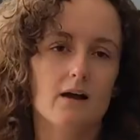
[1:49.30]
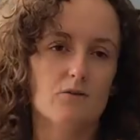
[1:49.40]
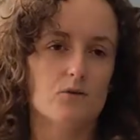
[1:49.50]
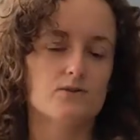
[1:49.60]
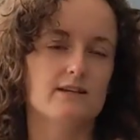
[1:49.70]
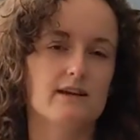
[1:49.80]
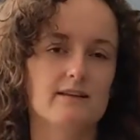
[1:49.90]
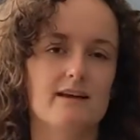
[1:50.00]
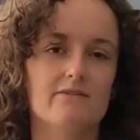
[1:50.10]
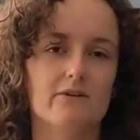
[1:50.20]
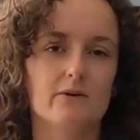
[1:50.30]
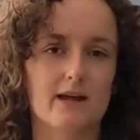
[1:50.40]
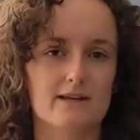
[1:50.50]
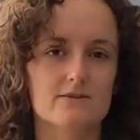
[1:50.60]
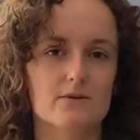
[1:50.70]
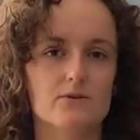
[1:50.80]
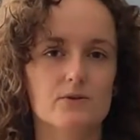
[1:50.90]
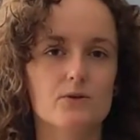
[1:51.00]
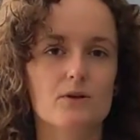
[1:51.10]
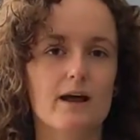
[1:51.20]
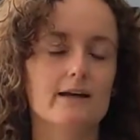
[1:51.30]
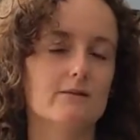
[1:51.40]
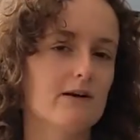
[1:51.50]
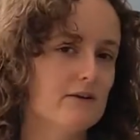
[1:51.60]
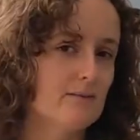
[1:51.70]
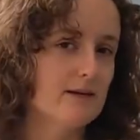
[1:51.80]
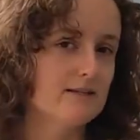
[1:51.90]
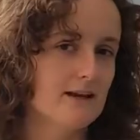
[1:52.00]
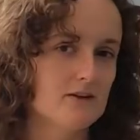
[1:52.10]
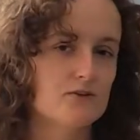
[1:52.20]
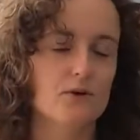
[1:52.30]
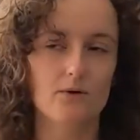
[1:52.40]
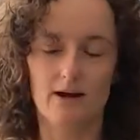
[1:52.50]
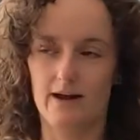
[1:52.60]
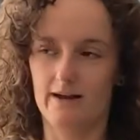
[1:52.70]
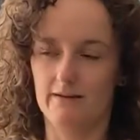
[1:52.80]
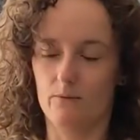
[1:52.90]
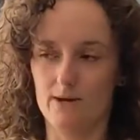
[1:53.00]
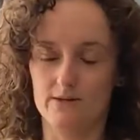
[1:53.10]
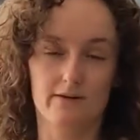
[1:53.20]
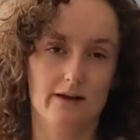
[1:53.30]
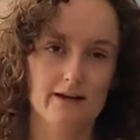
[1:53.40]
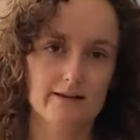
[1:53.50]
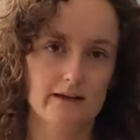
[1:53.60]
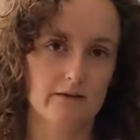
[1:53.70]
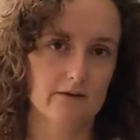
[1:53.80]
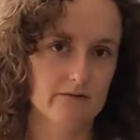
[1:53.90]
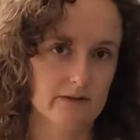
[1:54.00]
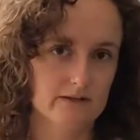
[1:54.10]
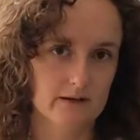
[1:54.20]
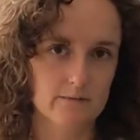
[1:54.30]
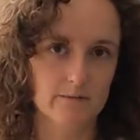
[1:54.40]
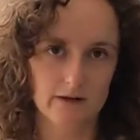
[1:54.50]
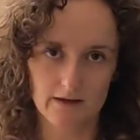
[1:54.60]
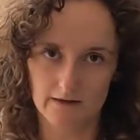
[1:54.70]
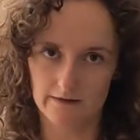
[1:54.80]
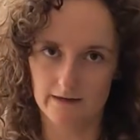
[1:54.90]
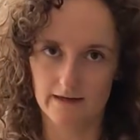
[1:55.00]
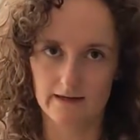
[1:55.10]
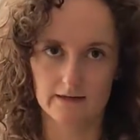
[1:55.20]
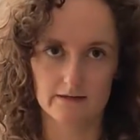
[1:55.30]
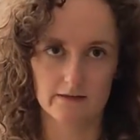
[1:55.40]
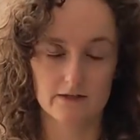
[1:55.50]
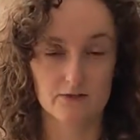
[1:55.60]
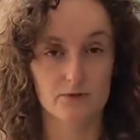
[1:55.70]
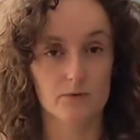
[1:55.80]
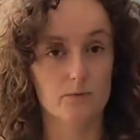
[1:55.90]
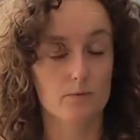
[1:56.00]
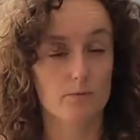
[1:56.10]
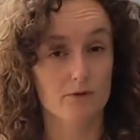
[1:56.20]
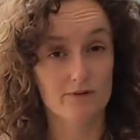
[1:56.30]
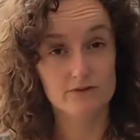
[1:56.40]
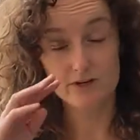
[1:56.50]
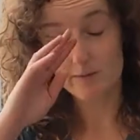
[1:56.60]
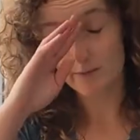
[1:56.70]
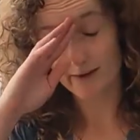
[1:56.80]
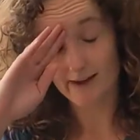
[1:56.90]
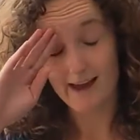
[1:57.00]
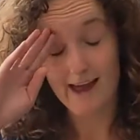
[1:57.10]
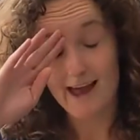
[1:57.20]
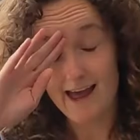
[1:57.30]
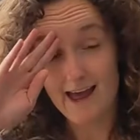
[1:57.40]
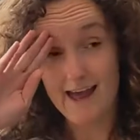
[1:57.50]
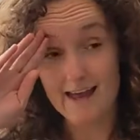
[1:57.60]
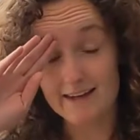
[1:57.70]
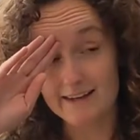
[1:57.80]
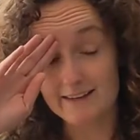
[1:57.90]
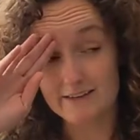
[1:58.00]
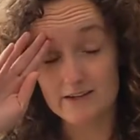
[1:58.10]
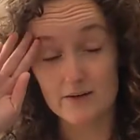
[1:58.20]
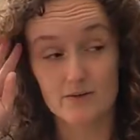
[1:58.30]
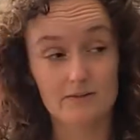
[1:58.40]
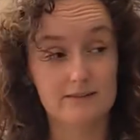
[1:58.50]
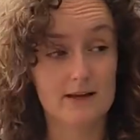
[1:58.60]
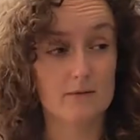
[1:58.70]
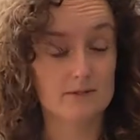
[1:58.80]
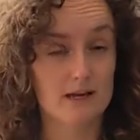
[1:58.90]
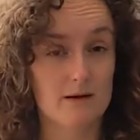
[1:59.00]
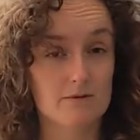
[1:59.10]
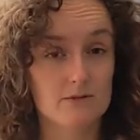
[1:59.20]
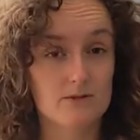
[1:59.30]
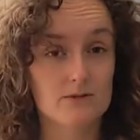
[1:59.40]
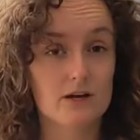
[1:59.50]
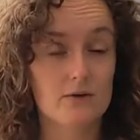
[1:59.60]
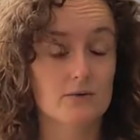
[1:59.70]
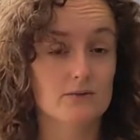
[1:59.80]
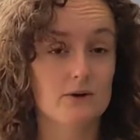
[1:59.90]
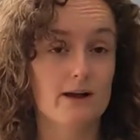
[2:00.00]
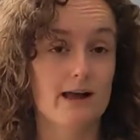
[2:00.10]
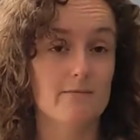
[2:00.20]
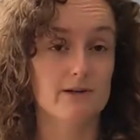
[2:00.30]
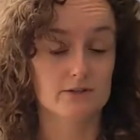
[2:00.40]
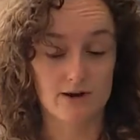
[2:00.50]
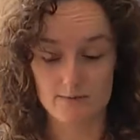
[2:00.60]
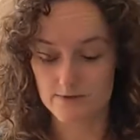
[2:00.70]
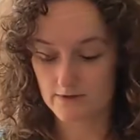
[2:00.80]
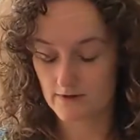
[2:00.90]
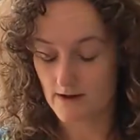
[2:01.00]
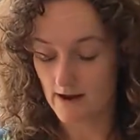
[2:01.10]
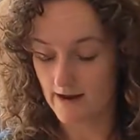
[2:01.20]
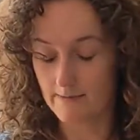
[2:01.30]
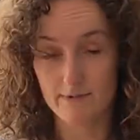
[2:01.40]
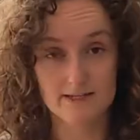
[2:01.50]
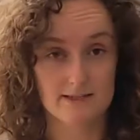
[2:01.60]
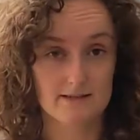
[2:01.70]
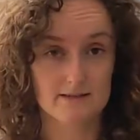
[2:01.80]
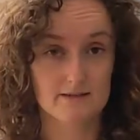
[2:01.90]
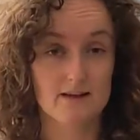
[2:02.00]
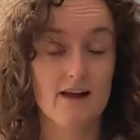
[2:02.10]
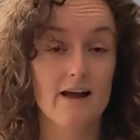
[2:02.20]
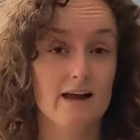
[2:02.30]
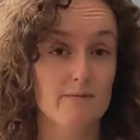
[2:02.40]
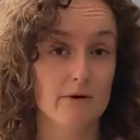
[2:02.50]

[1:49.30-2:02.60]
Of course, I didn't have organza or tulle lying around in my stash, so I went online and I thrifted some on um, a digital thrift shop. And so that was I was good to go. So I have my scraps, I have my scissors, I have